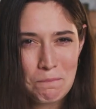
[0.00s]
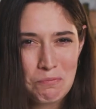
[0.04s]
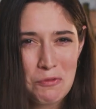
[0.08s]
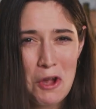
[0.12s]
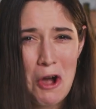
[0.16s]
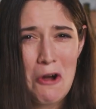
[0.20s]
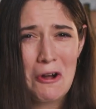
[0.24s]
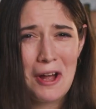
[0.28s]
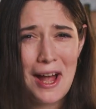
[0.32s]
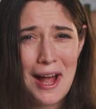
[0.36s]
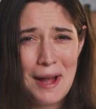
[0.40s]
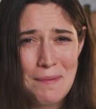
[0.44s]

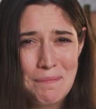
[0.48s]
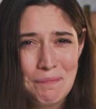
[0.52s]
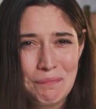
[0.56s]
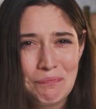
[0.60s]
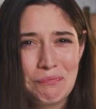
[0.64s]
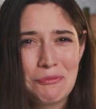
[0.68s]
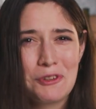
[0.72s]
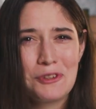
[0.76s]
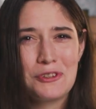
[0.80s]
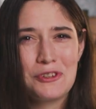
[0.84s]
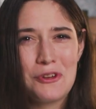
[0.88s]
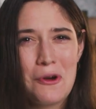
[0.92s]
Okay,
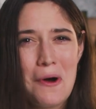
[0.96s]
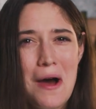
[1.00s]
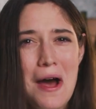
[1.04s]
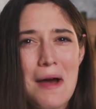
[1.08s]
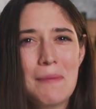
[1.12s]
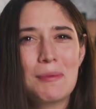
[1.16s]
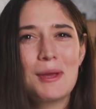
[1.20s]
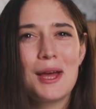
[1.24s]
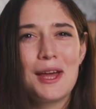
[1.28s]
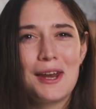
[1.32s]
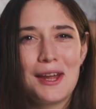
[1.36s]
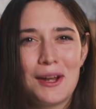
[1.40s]
so
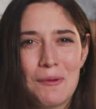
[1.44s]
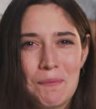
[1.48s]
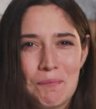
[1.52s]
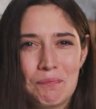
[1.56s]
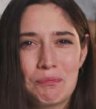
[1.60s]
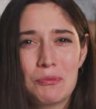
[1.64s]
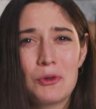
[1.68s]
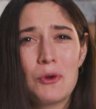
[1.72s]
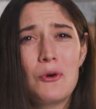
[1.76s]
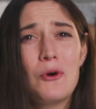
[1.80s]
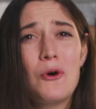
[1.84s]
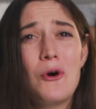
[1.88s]
I'm getting
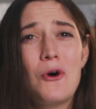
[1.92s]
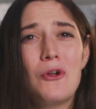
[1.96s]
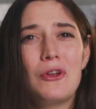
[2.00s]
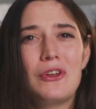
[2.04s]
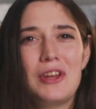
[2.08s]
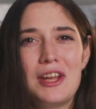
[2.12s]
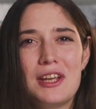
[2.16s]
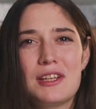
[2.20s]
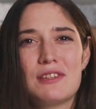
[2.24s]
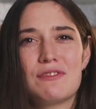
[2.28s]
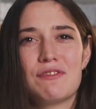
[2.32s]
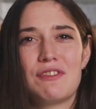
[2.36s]
all
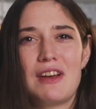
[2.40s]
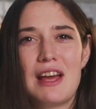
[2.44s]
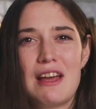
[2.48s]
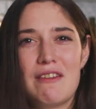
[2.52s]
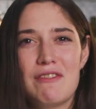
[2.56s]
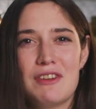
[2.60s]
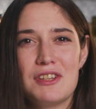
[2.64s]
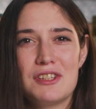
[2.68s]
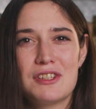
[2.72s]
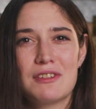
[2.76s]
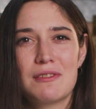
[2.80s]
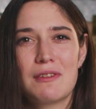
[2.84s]
these
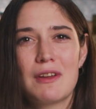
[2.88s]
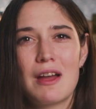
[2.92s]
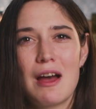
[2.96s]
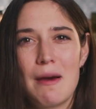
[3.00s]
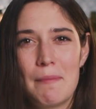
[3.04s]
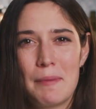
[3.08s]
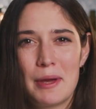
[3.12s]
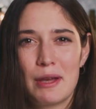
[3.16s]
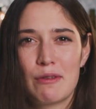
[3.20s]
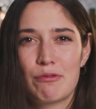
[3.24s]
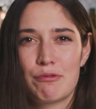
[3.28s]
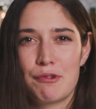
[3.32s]
flavors
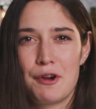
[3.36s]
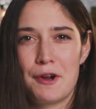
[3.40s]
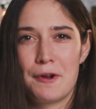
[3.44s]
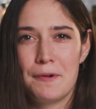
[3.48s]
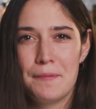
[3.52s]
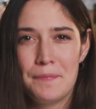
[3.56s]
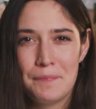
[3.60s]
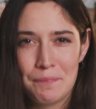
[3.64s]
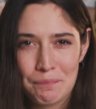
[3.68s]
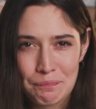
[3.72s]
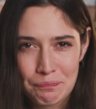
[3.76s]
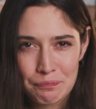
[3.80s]
coming through.
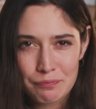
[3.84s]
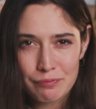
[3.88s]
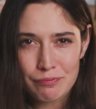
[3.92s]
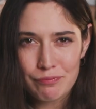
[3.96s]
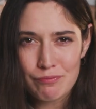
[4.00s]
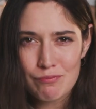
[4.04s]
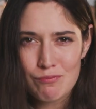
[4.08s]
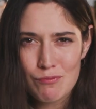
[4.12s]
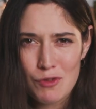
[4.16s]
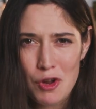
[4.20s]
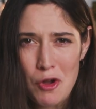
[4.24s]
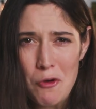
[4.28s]

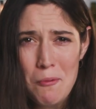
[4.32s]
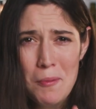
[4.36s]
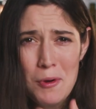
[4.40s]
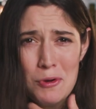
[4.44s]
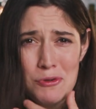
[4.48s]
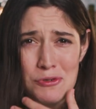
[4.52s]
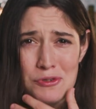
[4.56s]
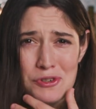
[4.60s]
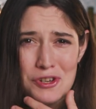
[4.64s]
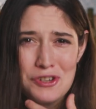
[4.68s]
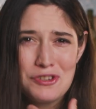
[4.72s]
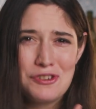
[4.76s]

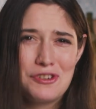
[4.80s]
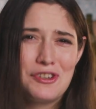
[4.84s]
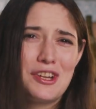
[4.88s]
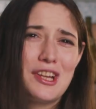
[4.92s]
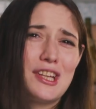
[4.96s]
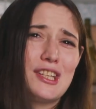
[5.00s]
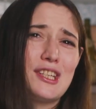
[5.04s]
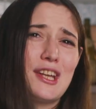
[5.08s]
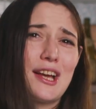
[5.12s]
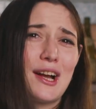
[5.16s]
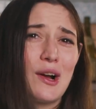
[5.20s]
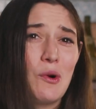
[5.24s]
Almost doesn't
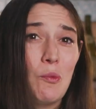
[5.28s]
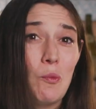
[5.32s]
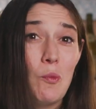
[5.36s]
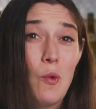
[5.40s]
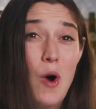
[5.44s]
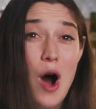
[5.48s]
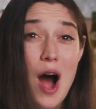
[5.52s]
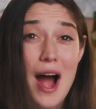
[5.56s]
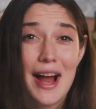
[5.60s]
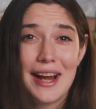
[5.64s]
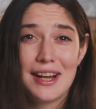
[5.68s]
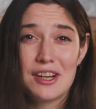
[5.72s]
taste like a
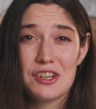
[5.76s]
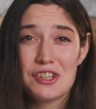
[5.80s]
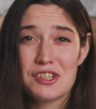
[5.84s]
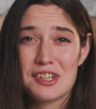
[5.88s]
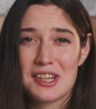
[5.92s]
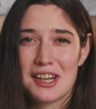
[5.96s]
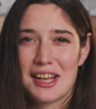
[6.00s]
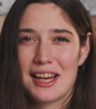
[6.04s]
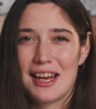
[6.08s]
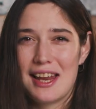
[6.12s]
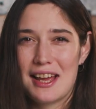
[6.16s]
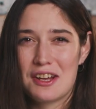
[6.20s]
wine, just
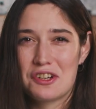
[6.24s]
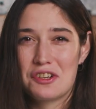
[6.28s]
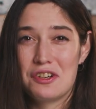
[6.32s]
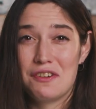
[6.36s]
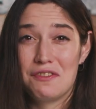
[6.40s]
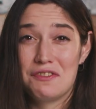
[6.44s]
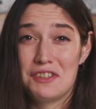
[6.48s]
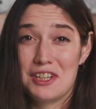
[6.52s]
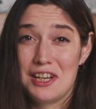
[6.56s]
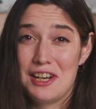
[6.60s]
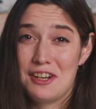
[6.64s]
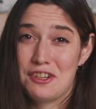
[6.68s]
a collection
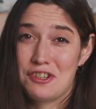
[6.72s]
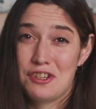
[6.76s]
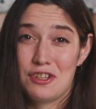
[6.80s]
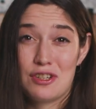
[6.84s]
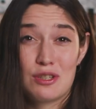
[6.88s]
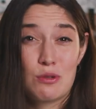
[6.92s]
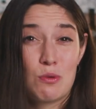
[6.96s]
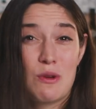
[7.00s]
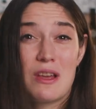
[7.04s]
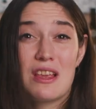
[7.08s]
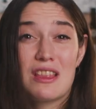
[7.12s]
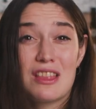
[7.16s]
of delicious
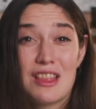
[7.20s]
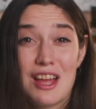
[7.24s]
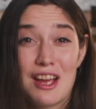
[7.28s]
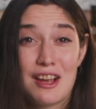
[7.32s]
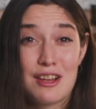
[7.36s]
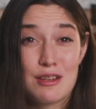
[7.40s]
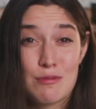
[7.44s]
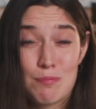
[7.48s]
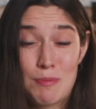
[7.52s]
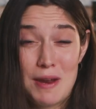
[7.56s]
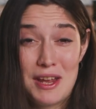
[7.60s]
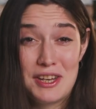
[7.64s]
sweet
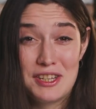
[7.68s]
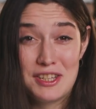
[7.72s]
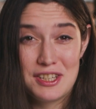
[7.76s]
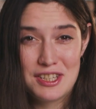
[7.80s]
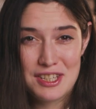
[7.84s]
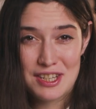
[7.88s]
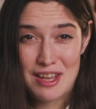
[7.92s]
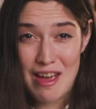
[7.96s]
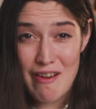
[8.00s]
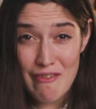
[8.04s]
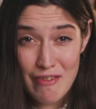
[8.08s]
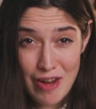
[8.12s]
things blended
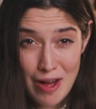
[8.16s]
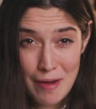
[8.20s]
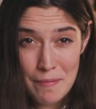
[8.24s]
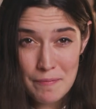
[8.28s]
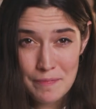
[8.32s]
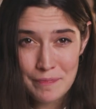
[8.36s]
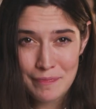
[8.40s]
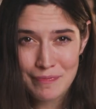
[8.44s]
together.